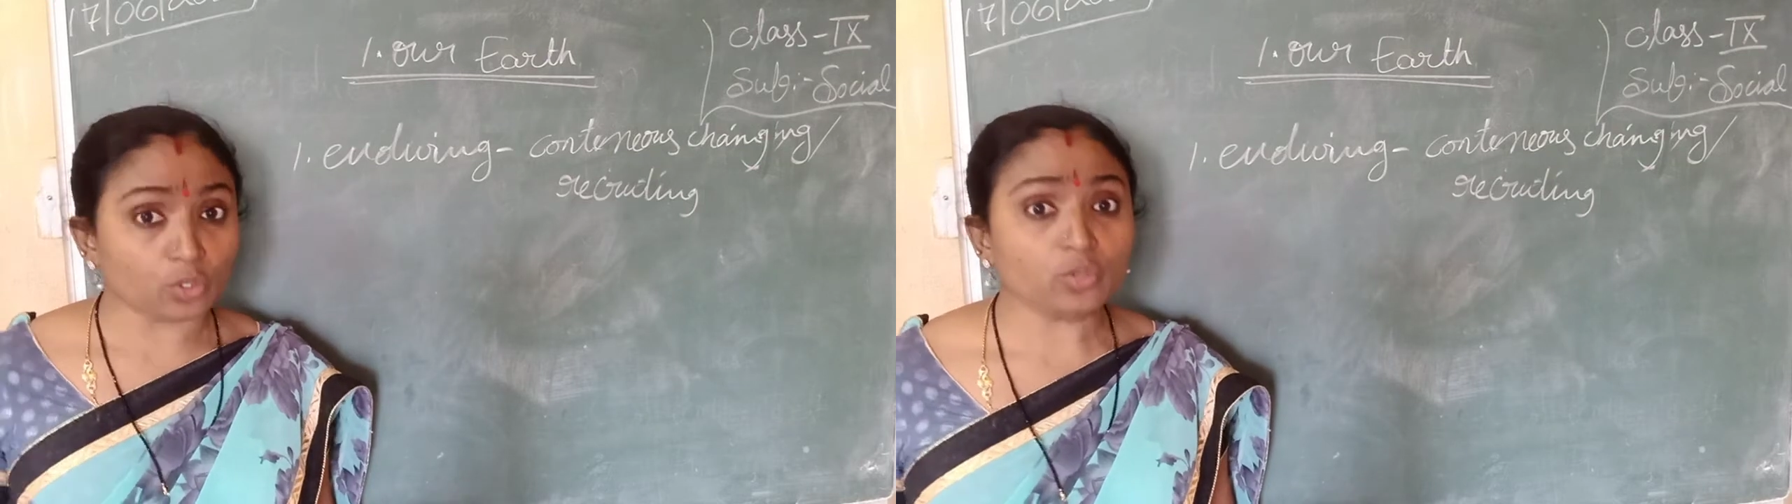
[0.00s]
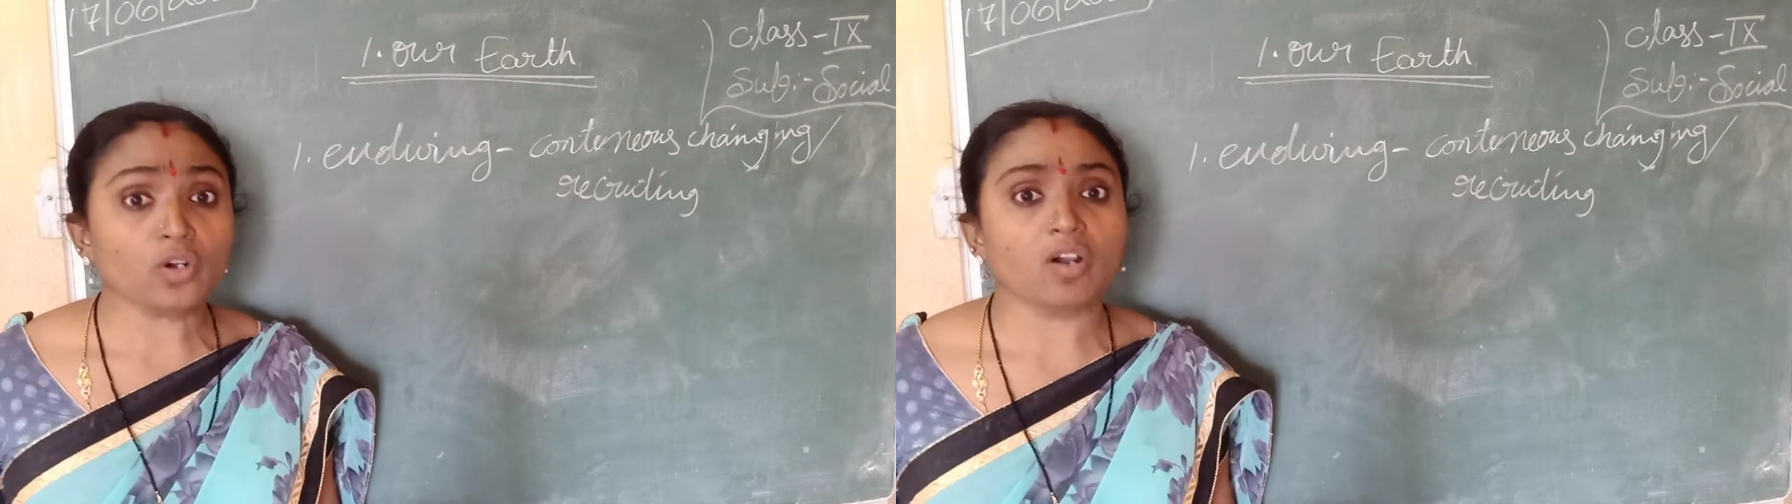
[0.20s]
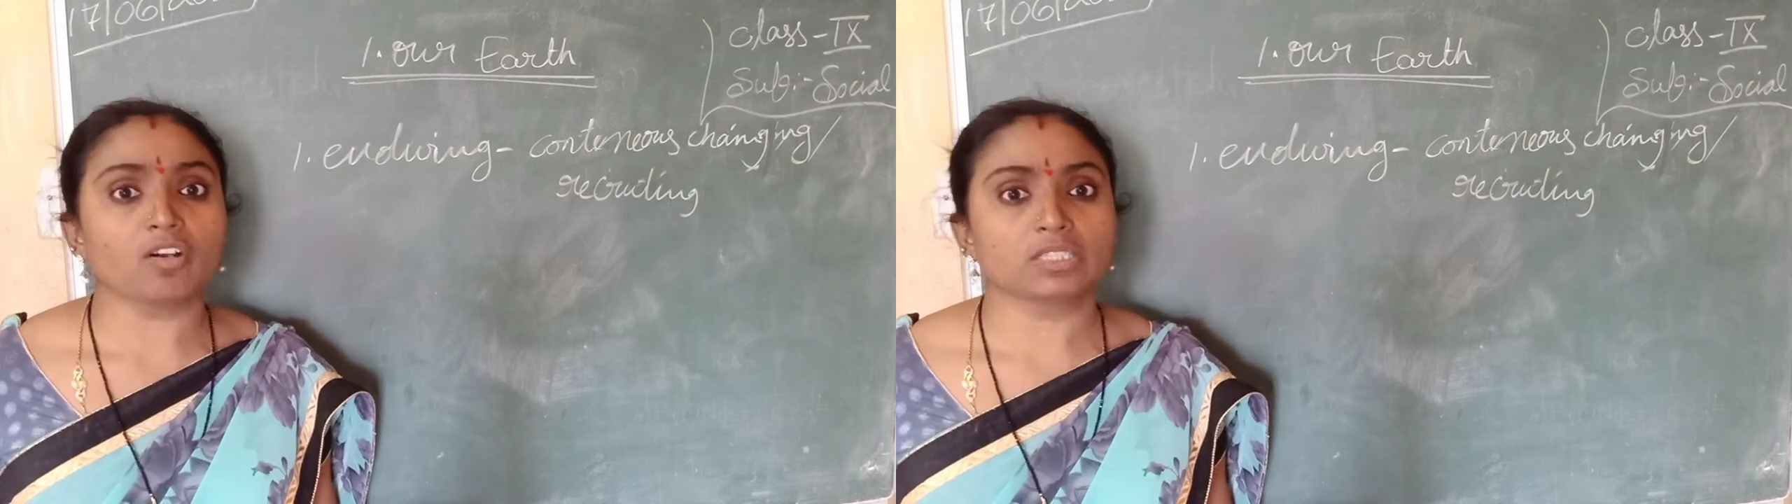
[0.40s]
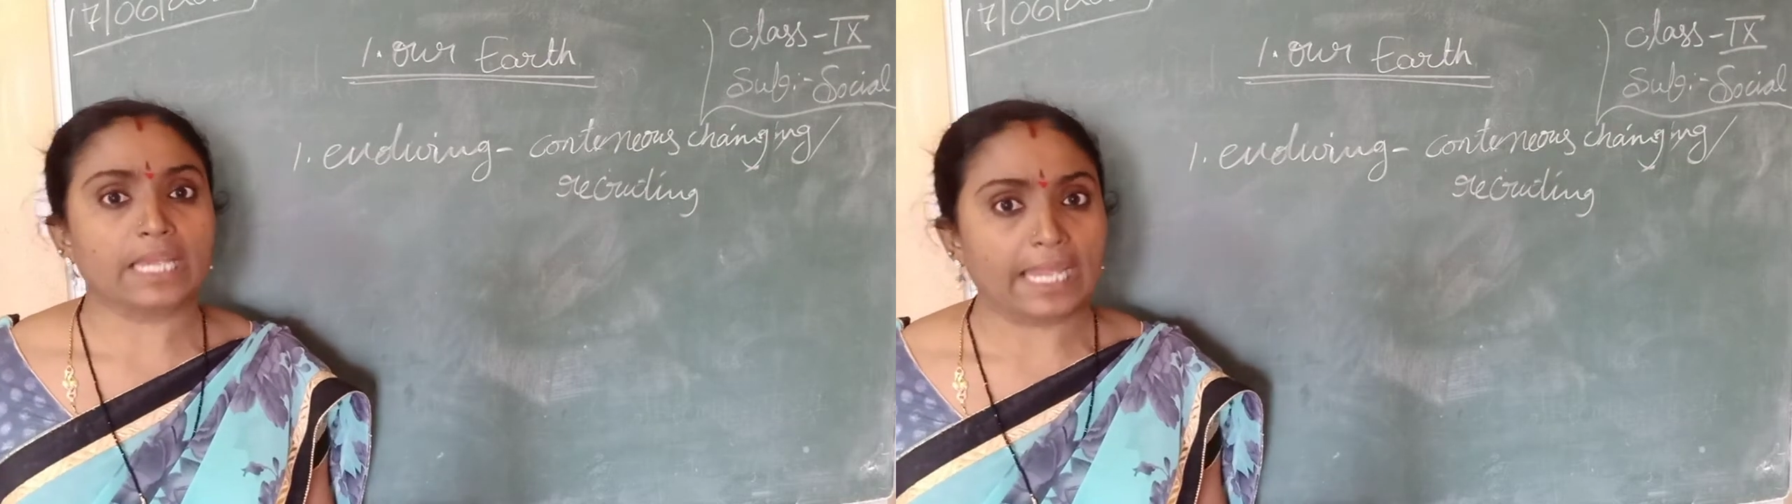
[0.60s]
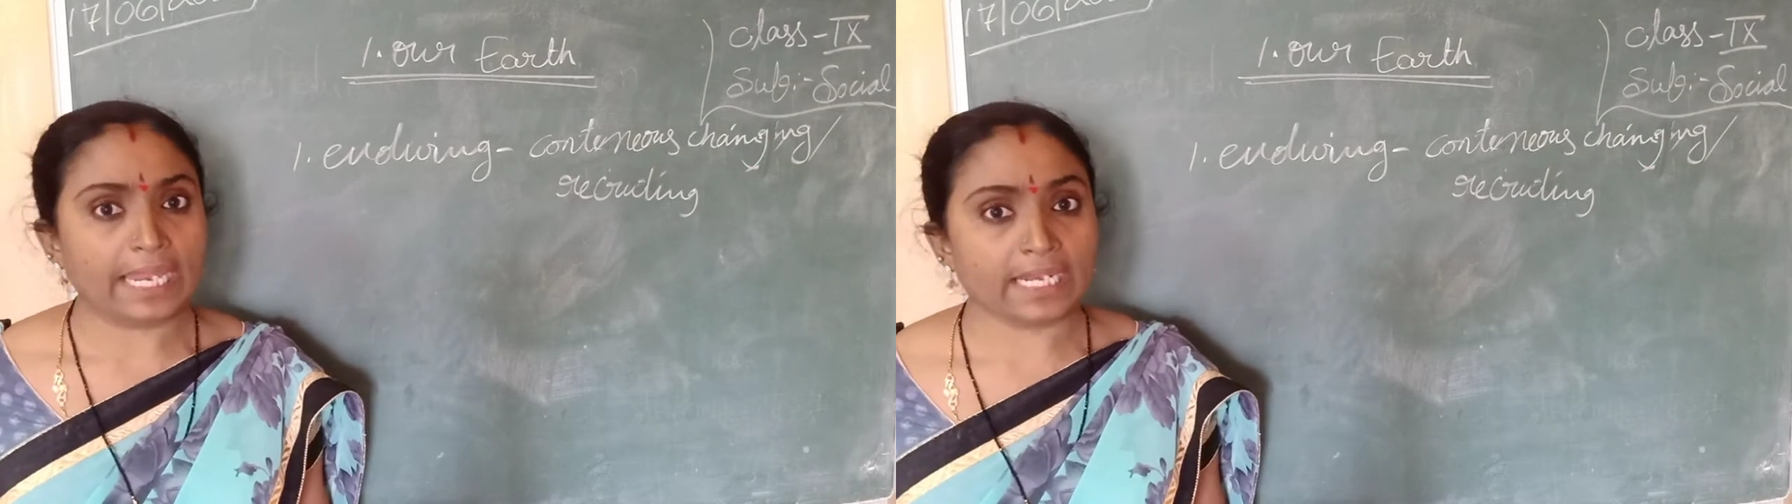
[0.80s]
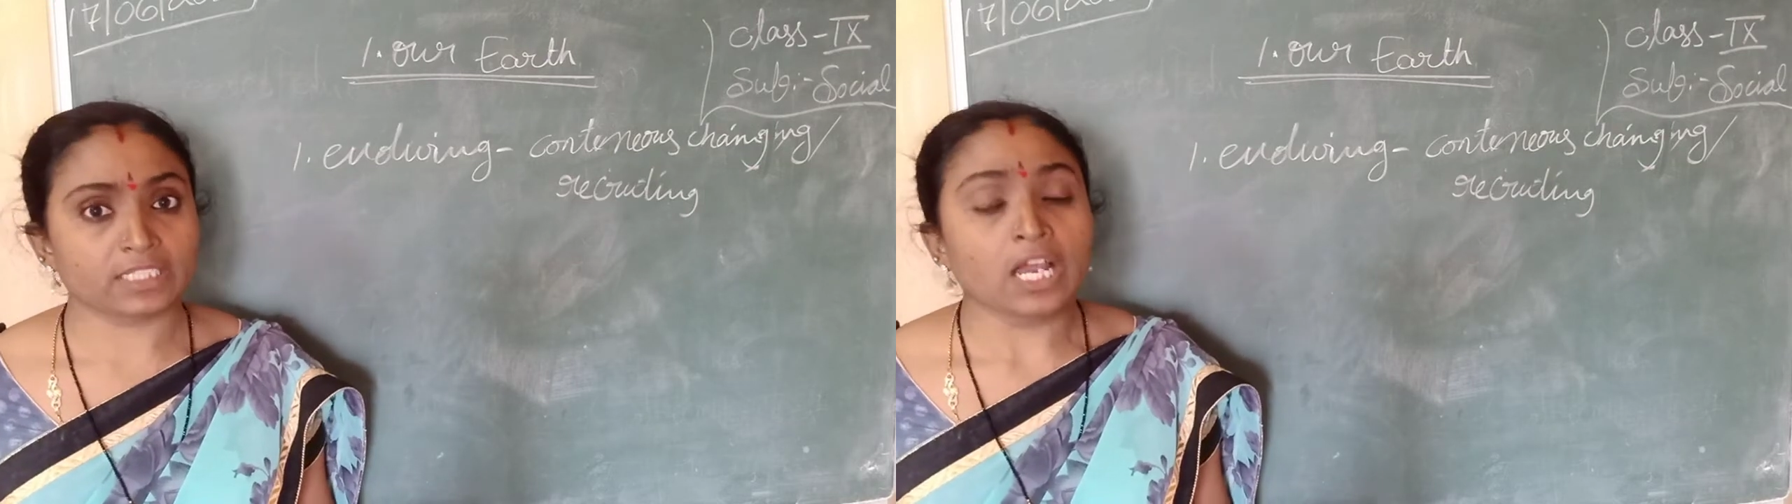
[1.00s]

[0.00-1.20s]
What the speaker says: do on the earth,